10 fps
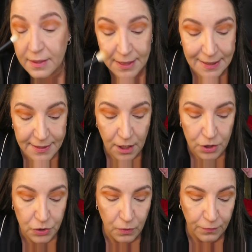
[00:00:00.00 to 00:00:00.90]
He's
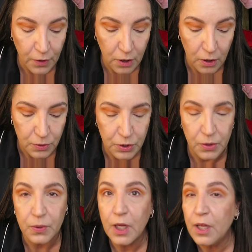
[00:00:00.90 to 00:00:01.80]
also Virgo,
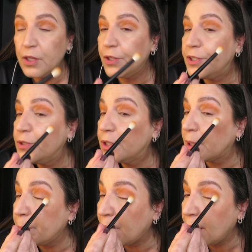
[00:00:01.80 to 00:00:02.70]
so the two
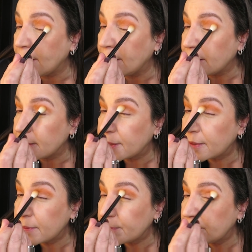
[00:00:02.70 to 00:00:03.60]
combined
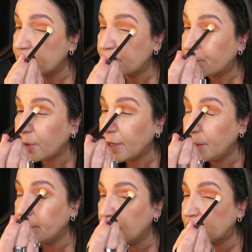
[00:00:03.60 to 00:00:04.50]
is
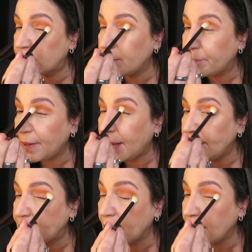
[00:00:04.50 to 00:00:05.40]
pretty much a
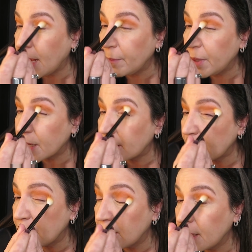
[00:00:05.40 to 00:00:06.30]
bad dynamic.
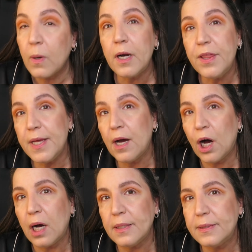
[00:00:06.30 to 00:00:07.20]
What are the
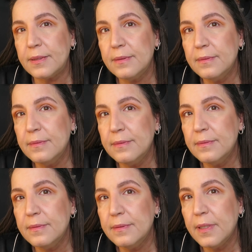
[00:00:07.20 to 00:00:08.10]
odds?
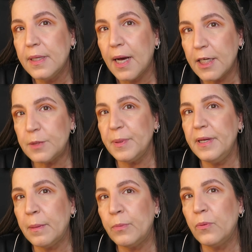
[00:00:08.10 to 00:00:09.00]
Husband
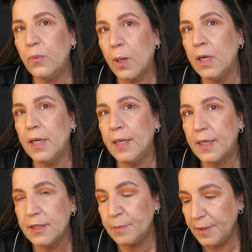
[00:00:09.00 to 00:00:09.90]
number 1 and
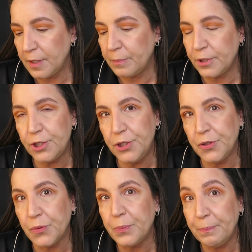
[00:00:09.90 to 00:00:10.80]
husband number
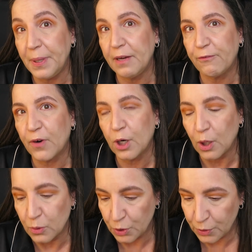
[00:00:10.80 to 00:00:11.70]
2 being
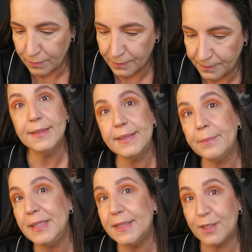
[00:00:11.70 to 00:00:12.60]
Virgos. Can
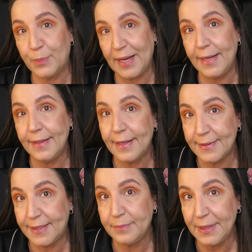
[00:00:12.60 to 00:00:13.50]
somebody explain
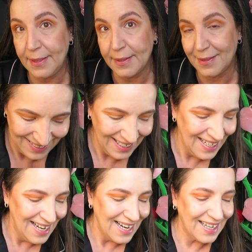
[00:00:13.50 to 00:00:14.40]
that to me?
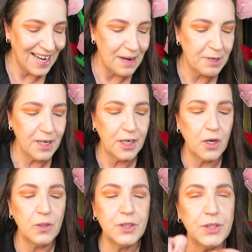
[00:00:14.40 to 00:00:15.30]
Okay, I'm going to
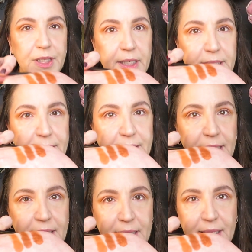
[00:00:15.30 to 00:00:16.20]
go to this
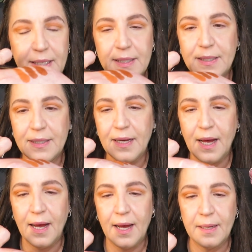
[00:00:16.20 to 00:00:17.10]

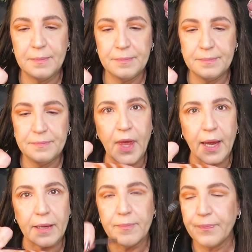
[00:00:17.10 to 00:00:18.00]

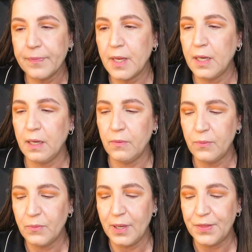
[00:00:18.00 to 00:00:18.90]
thing
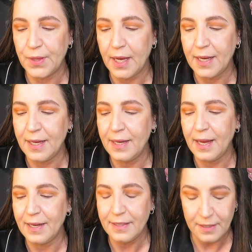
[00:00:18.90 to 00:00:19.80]
with
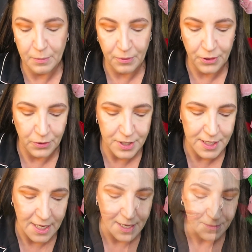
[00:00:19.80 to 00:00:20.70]
a number
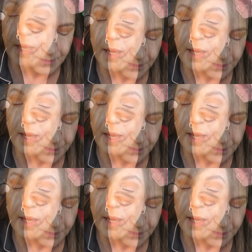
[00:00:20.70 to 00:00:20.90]
13.